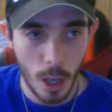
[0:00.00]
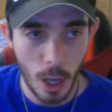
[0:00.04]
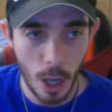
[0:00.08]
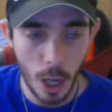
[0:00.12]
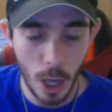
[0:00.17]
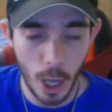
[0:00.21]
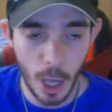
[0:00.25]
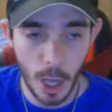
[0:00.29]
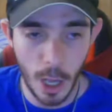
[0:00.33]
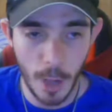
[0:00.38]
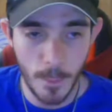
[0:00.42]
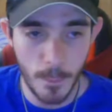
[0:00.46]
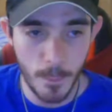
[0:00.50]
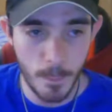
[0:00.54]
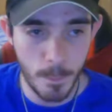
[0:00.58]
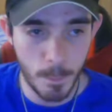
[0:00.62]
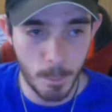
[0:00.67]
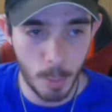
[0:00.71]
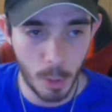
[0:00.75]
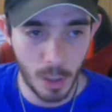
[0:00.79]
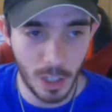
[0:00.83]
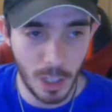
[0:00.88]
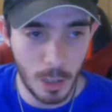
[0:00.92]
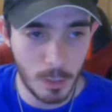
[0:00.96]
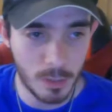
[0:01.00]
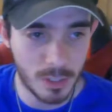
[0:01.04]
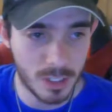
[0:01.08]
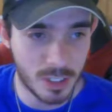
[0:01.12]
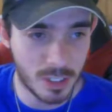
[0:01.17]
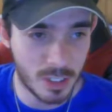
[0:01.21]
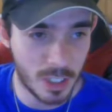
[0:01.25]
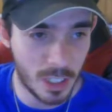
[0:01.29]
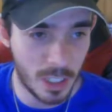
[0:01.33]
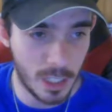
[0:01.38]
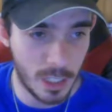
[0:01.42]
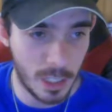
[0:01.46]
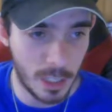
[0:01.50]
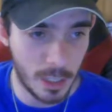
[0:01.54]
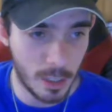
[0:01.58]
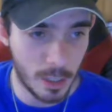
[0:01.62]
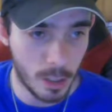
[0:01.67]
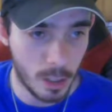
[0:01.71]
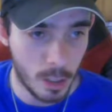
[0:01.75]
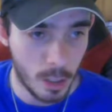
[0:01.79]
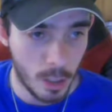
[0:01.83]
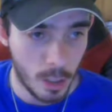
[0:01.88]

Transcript: But let's see here.